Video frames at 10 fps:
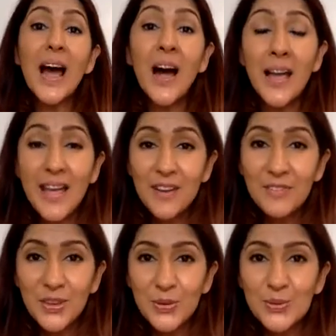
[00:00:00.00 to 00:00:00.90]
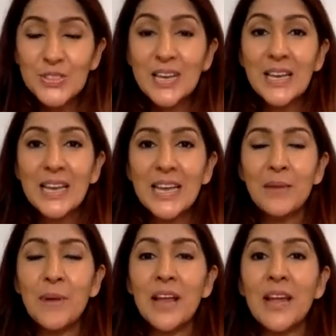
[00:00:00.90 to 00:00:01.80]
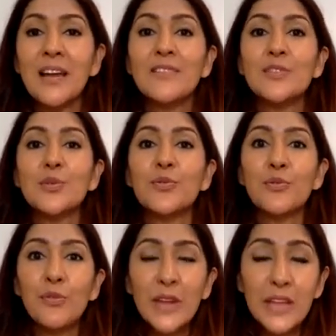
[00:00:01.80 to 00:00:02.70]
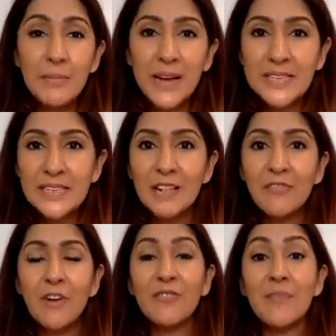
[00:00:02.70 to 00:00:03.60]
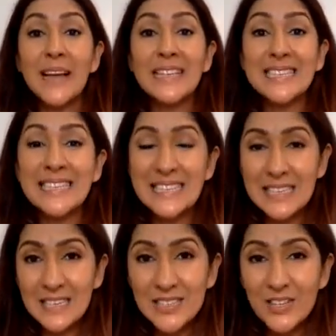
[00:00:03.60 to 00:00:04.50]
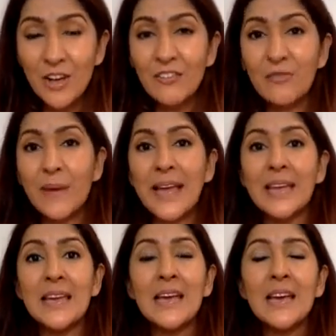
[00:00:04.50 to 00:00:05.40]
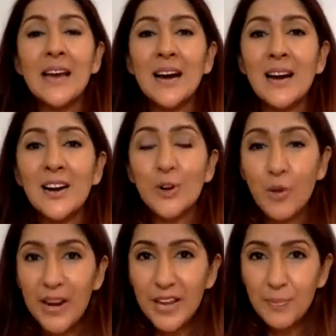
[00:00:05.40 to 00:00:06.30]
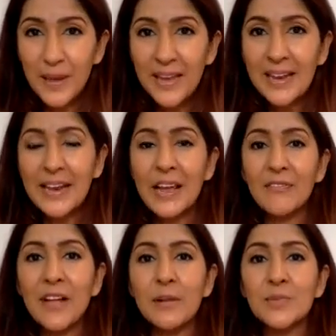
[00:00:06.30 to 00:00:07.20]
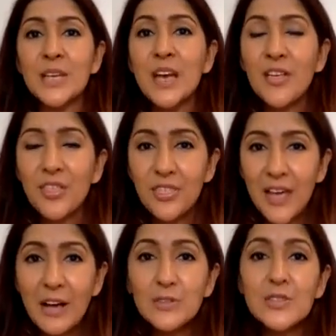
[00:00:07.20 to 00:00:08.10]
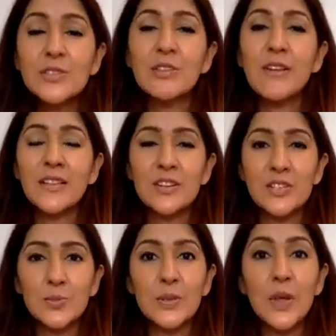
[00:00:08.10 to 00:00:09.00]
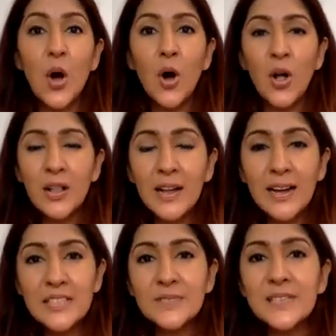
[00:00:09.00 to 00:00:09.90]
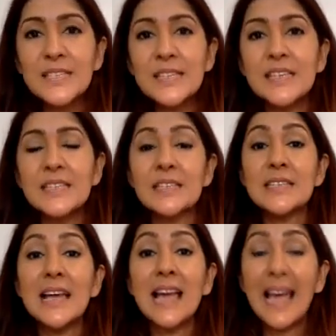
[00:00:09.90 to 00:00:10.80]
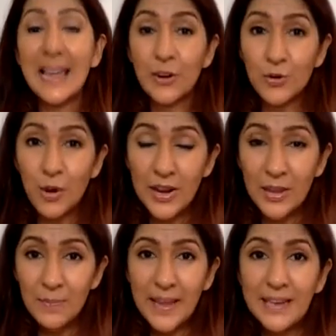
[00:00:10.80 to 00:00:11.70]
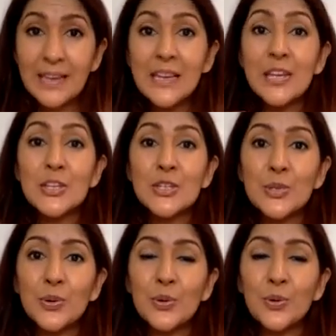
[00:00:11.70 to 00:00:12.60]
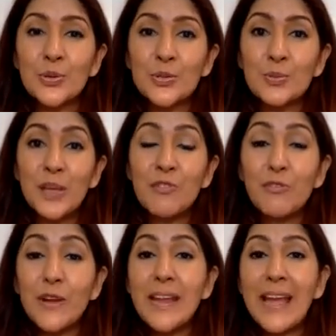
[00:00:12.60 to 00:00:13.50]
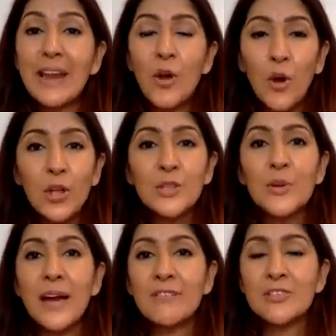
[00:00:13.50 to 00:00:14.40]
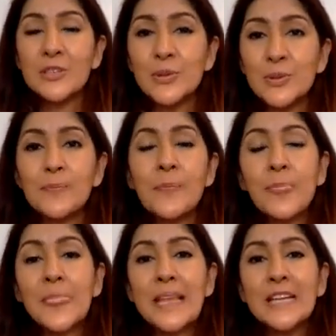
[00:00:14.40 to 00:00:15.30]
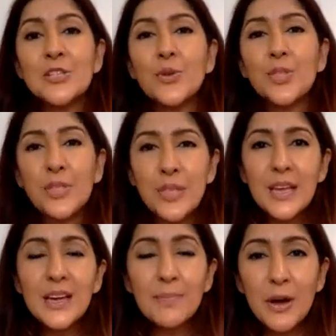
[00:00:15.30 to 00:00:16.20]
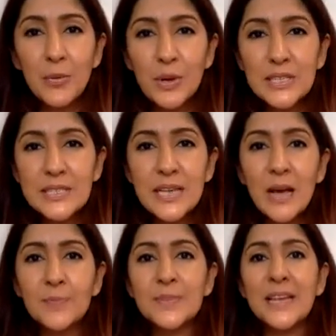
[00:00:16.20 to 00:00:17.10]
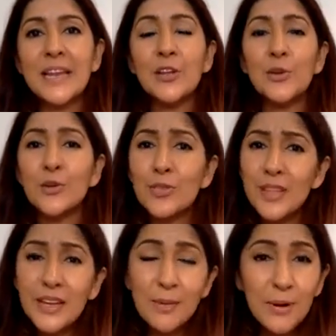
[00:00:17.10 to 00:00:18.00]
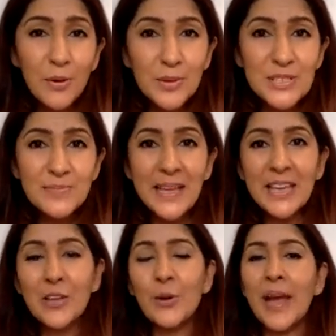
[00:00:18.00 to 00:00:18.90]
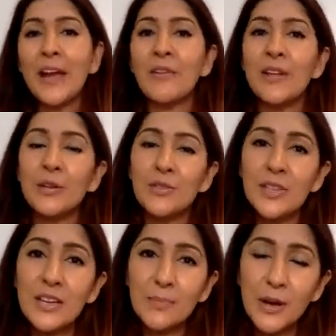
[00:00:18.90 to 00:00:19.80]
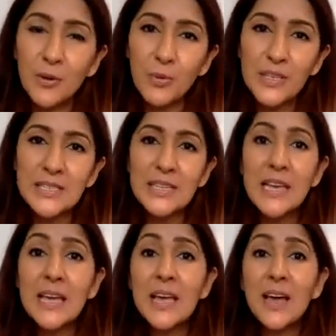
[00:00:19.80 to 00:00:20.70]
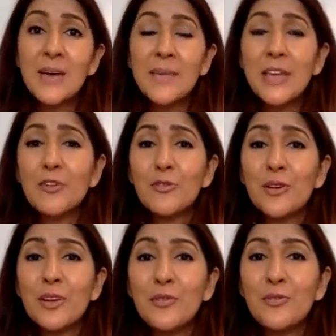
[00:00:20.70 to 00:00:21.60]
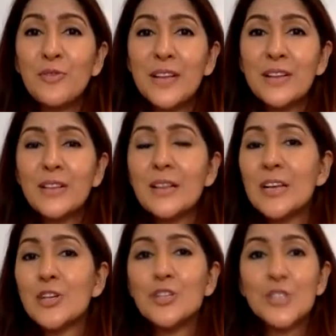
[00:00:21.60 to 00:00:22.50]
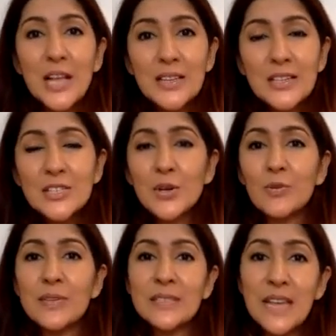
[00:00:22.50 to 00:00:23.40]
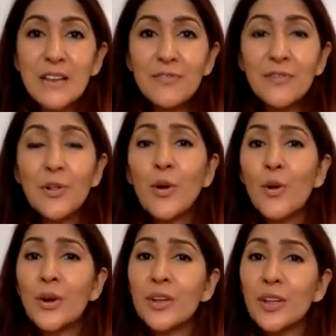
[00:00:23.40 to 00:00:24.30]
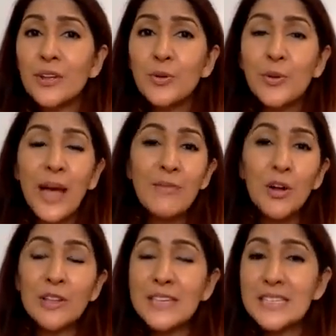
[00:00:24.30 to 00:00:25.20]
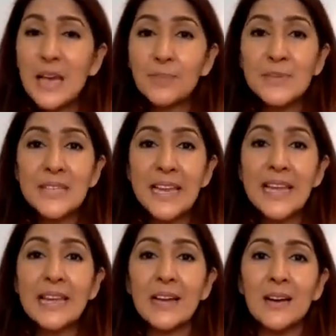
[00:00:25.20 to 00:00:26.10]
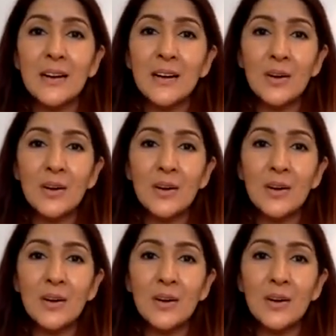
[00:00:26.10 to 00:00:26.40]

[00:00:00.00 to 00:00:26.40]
what I have used in my life to free myself of my disease, of my chronic pain, and I've helped thousands of others with all kinds of diseases and chronic pain to be free. And all you have to do is you think about what's upsetting you, you think about what's making you angry, you think about what's making you feel jealous or resentful, or you have all these upsetting